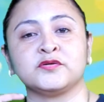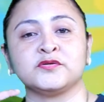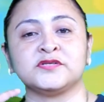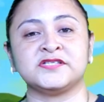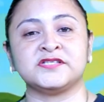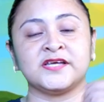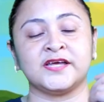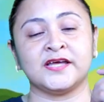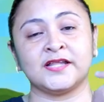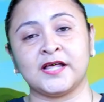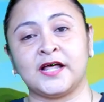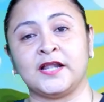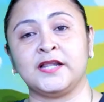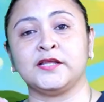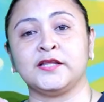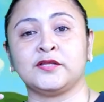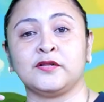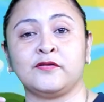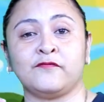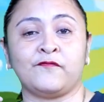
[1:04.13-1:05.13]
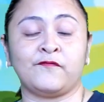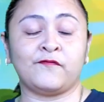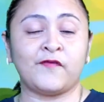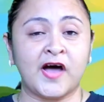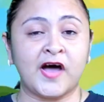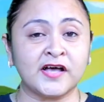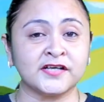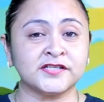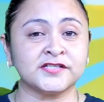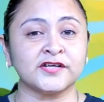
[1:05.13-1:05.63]
to sing it a little
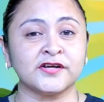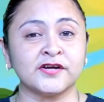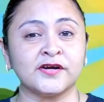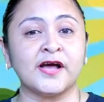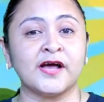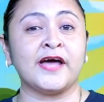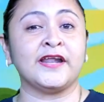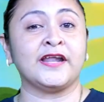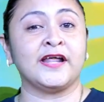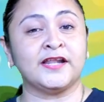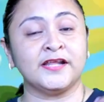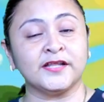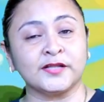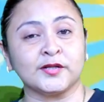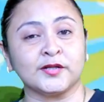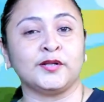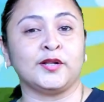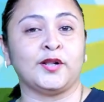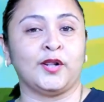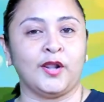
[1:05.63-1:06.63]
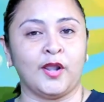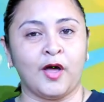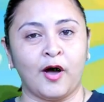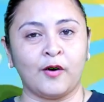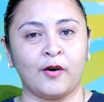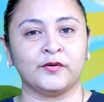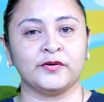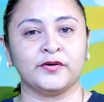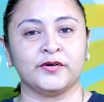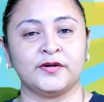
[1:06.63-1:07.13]
faster and a little
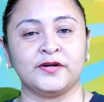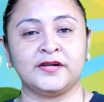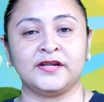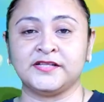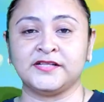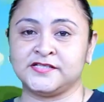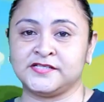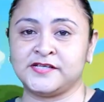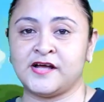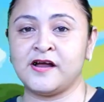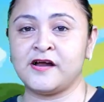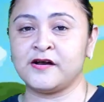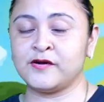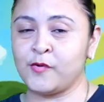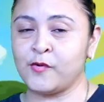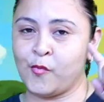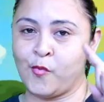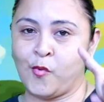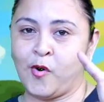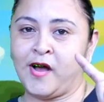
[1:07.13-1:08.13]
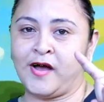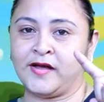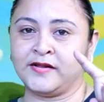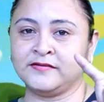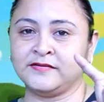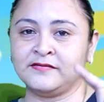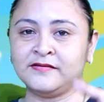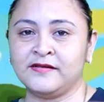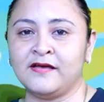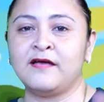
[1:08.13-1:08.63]
louder. Let's start.
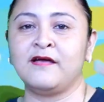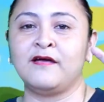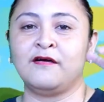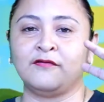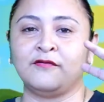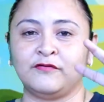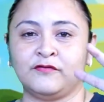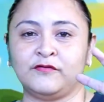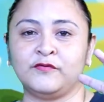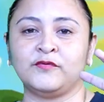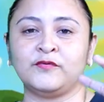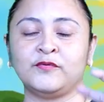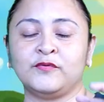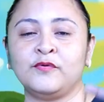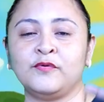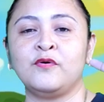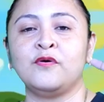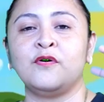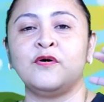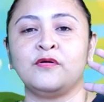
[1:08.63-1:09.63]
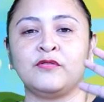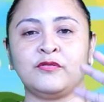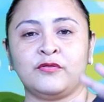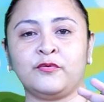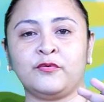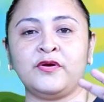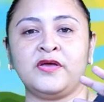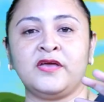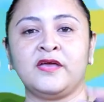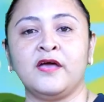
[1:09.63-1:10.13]
1, 2,
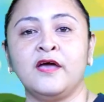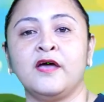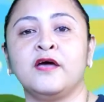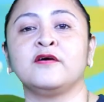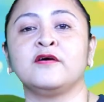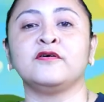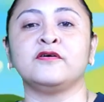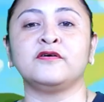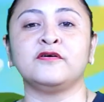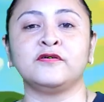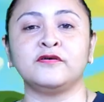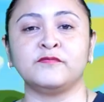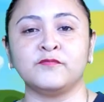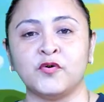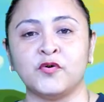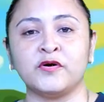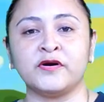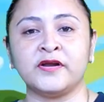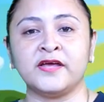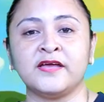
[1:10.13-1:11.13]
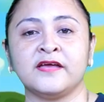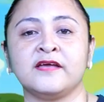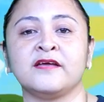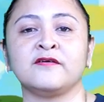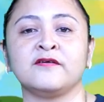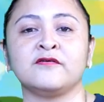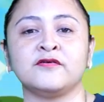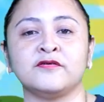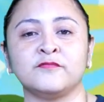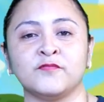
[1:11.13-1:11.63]
3. Good
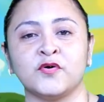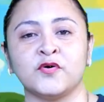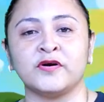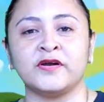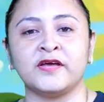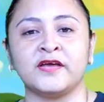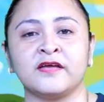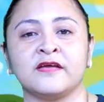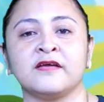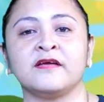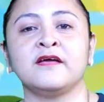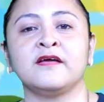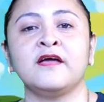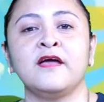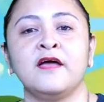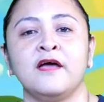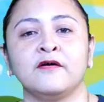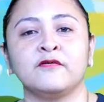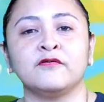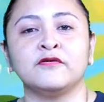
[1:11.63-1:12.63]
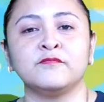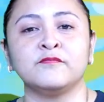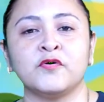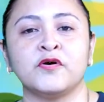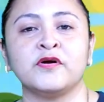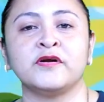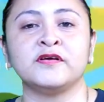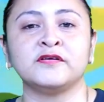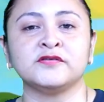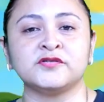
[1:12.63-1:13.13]
morning, good morning. Good
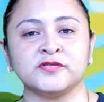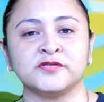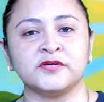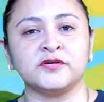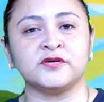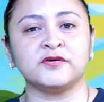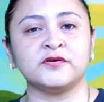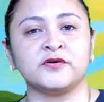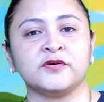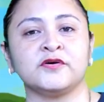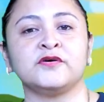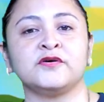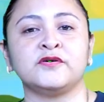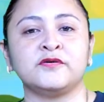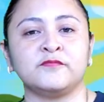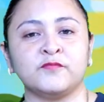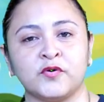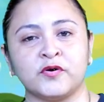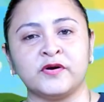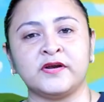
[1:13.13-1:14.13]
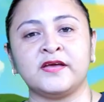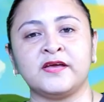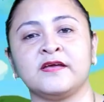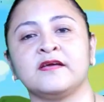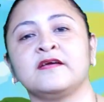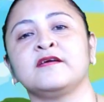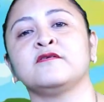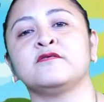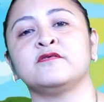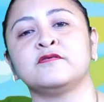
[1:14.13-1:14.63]
morning to you, good
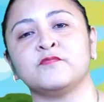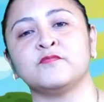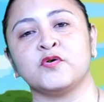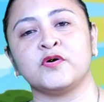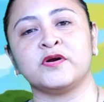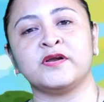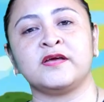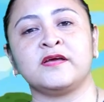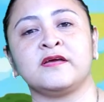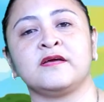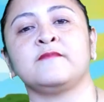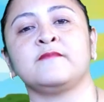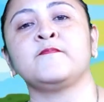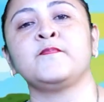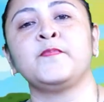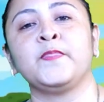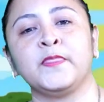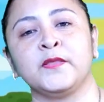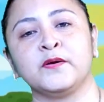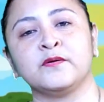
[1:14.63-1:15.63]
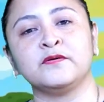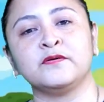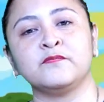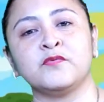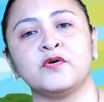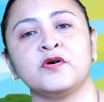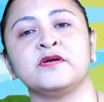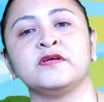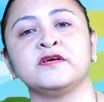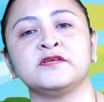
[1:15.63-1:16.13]
morning, good morning. Good
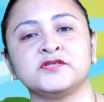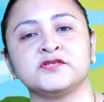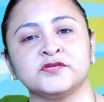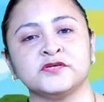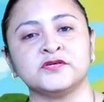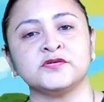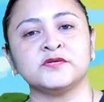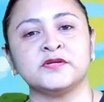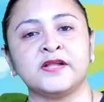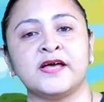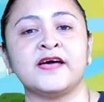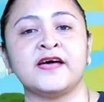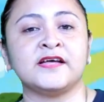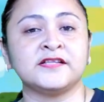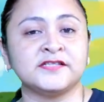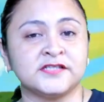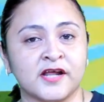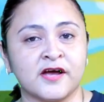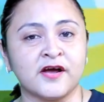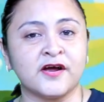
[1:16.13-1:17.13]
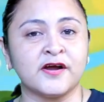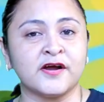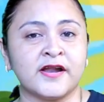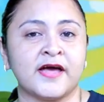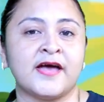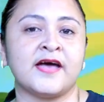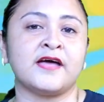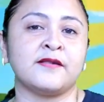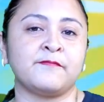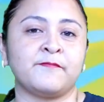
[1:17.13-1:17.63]
morning to you, let's learn
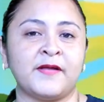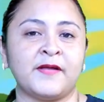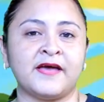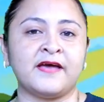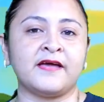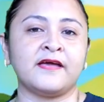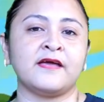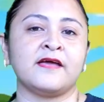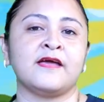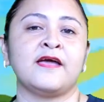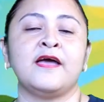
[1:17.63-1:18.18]
and play